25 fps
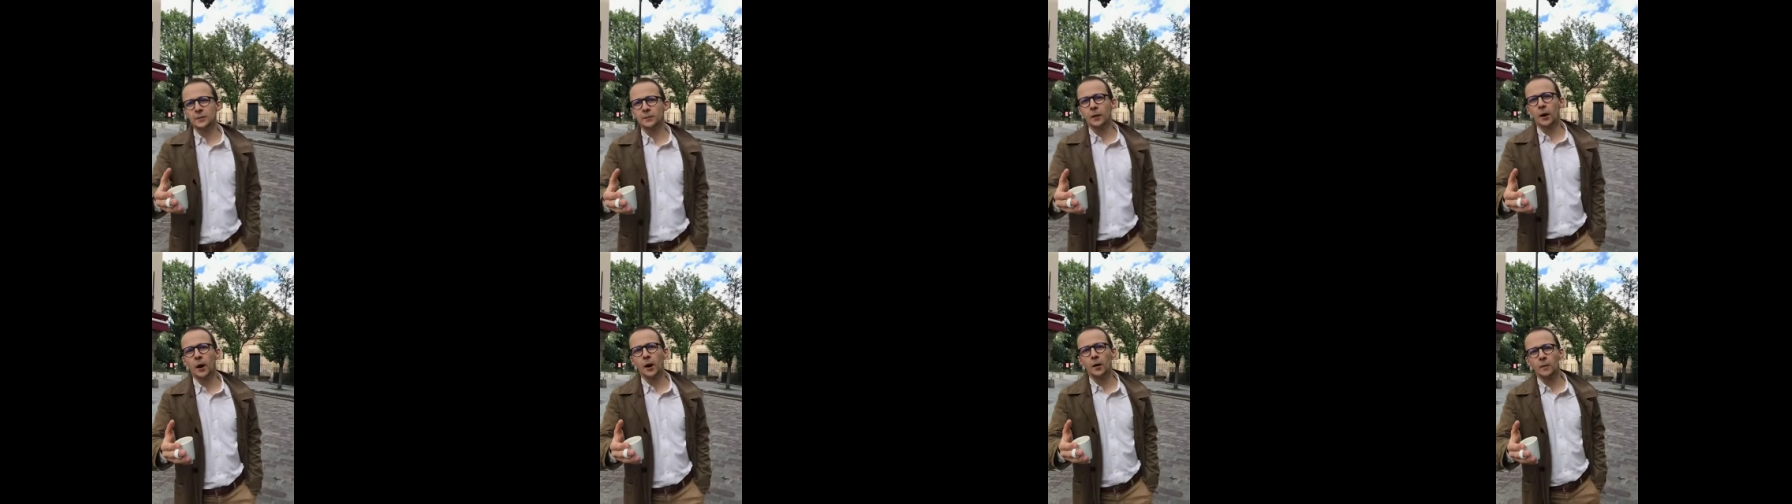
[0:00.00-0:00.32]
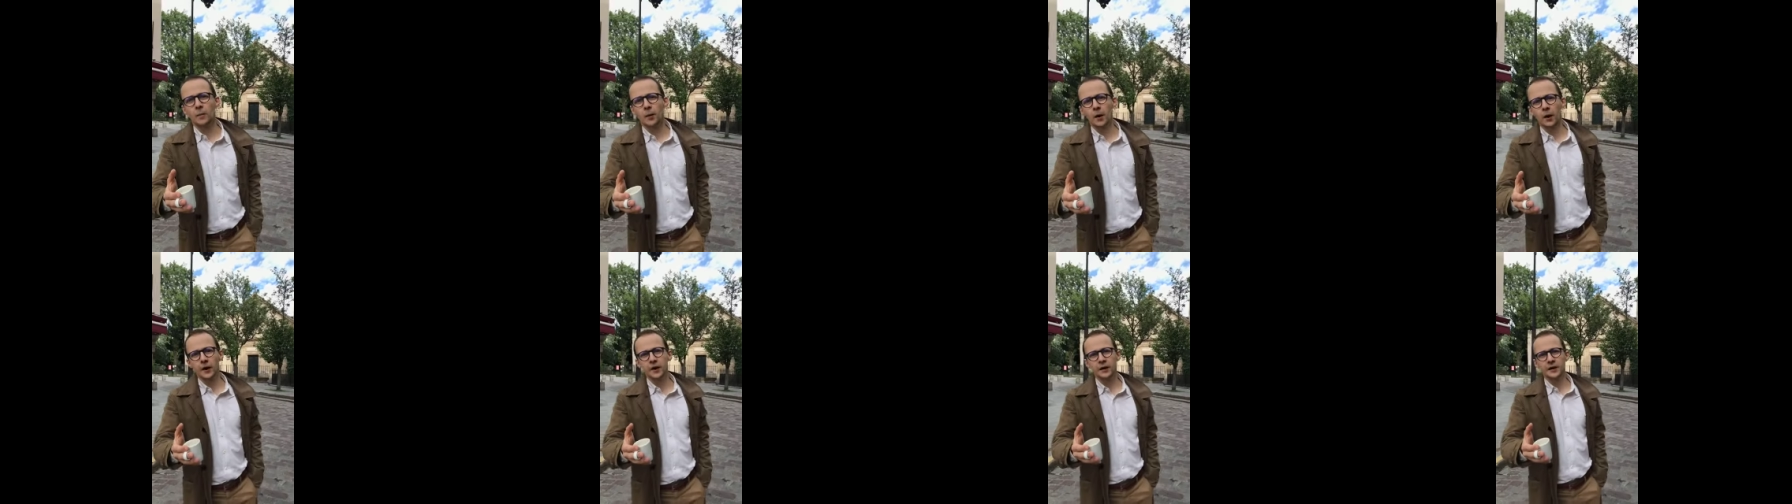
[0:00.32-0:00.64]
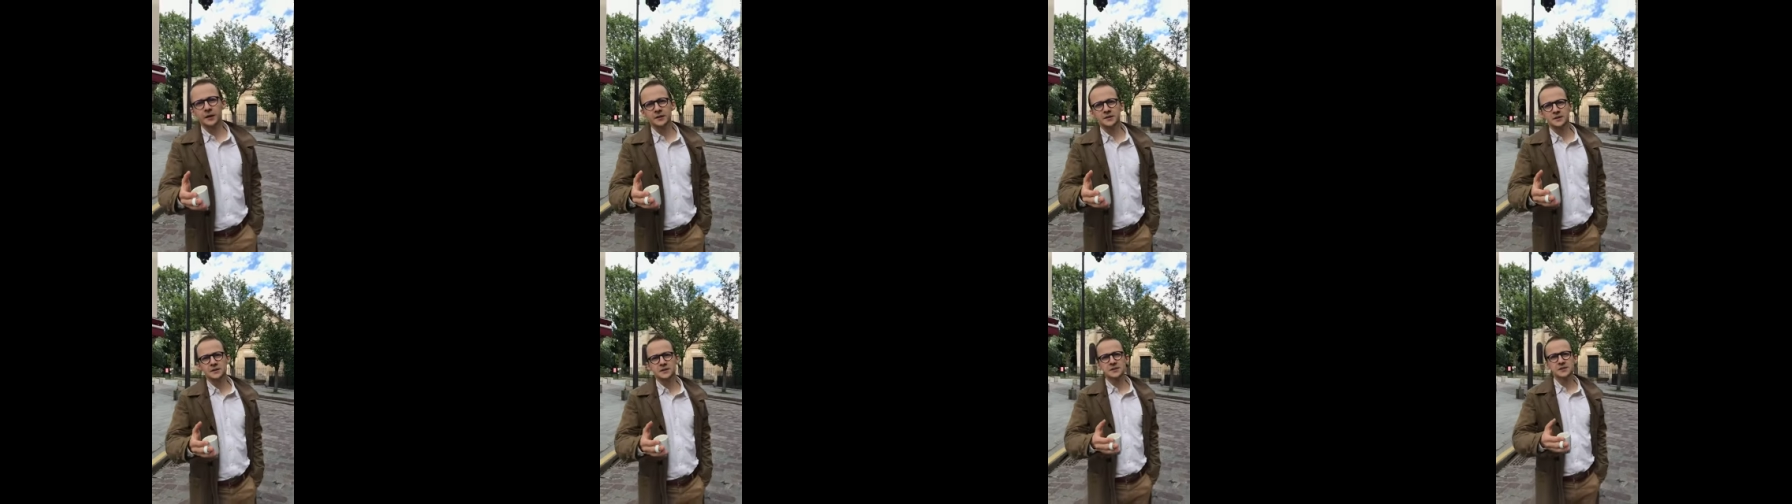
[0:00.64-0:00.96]

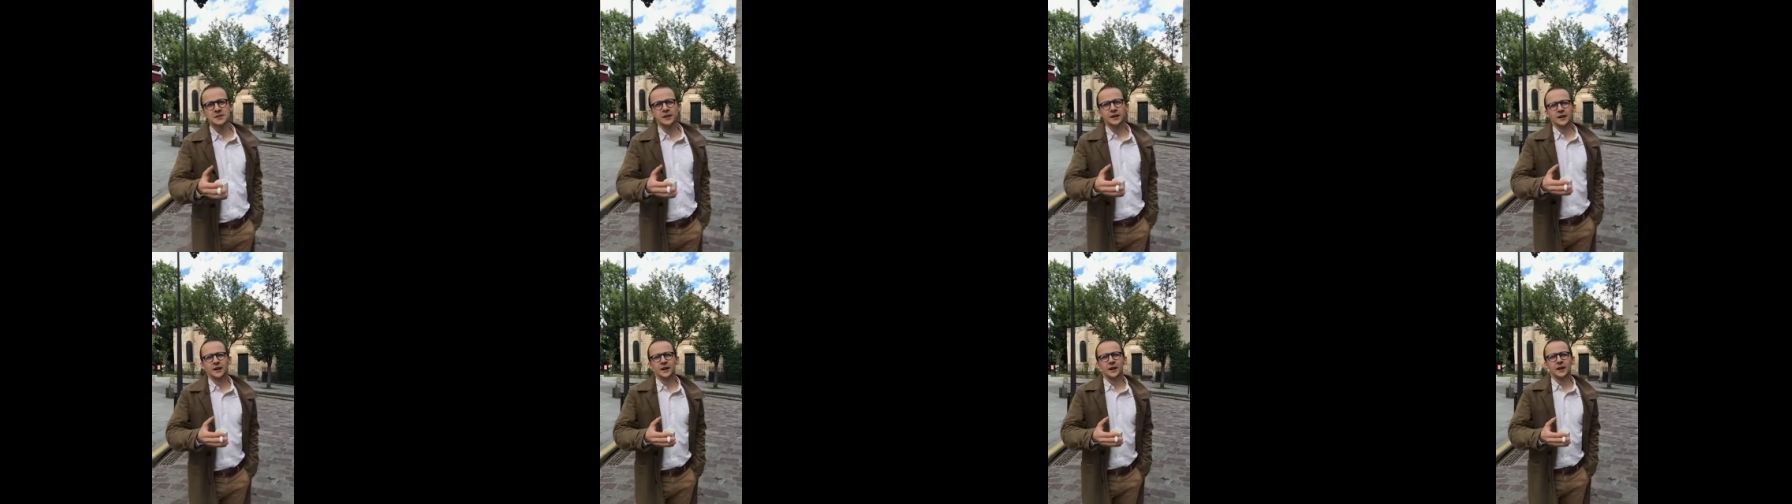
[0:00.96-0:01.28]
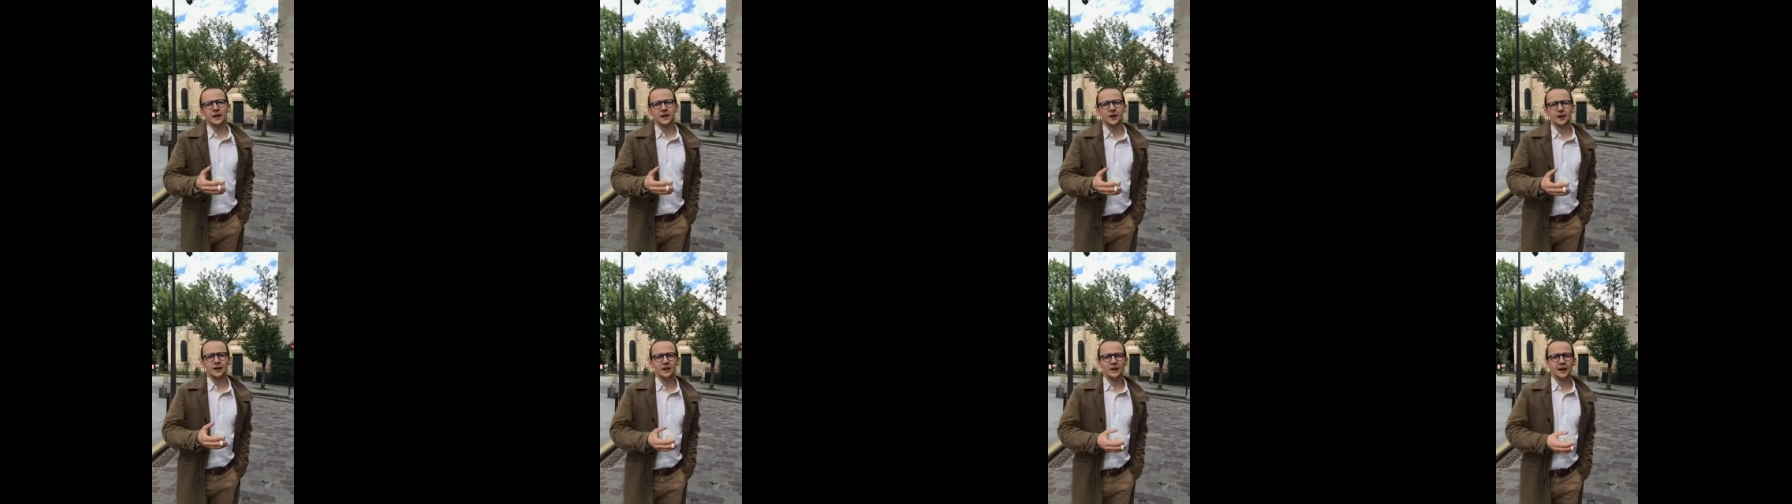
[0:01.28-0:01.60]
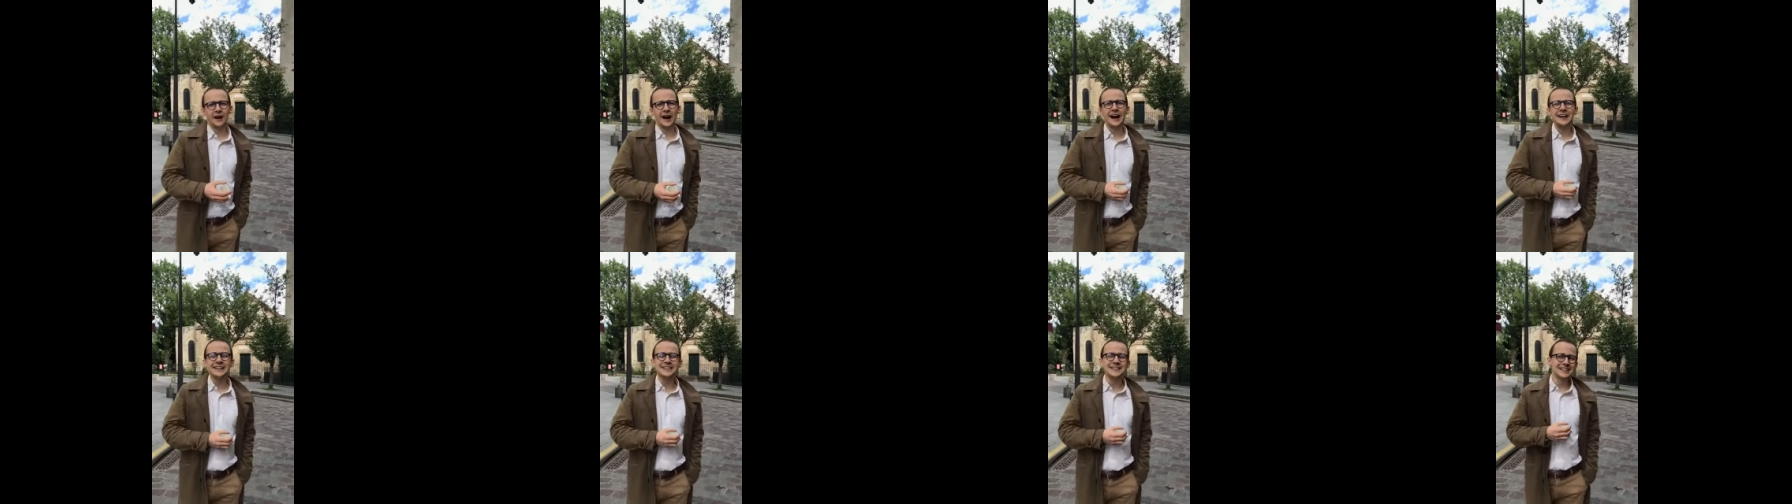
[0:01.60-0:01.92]
barbarians, uh,
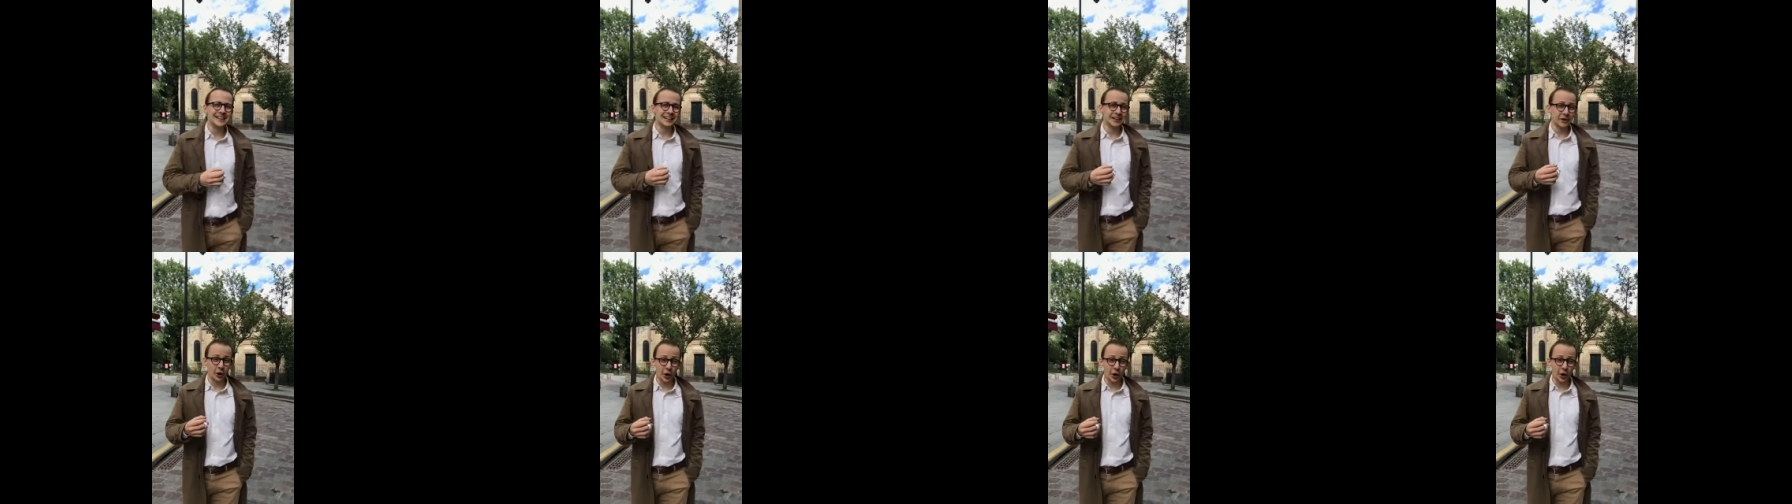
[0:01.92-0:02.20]
Attila the